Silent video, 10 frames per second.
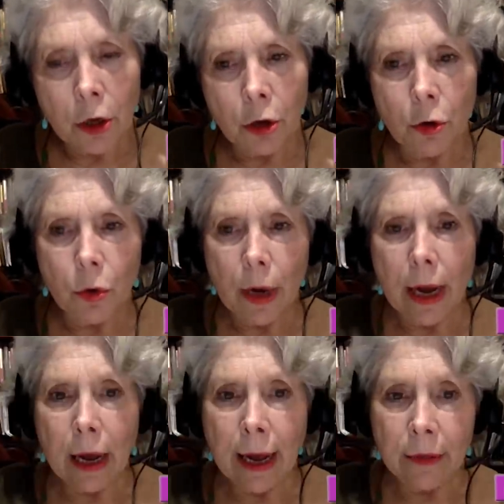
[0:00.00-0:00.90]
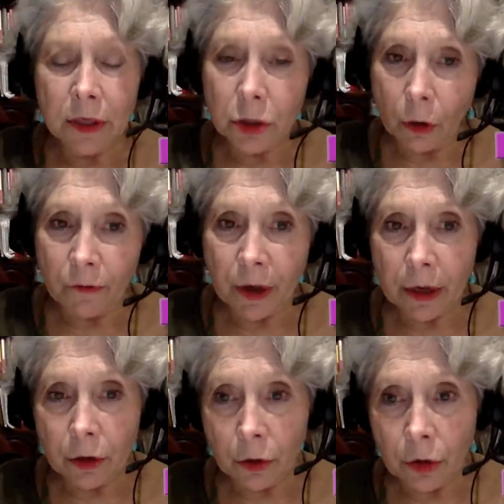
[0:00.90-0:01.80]
you and the
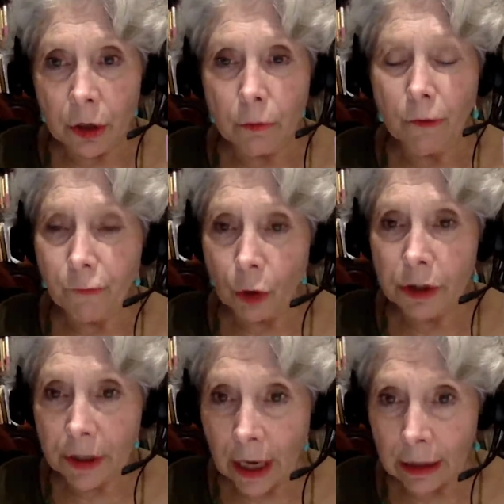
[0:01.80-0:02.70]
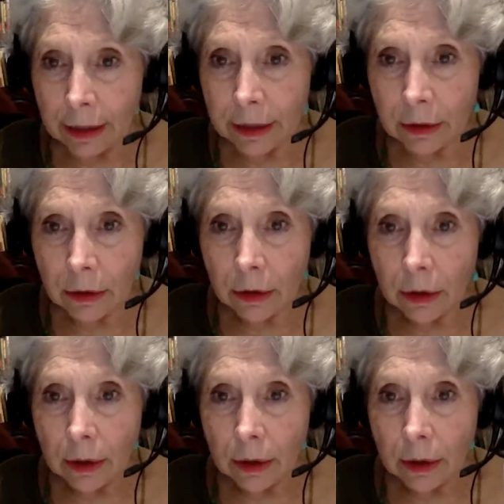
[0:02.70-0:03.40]
Soviet Union before Stalin,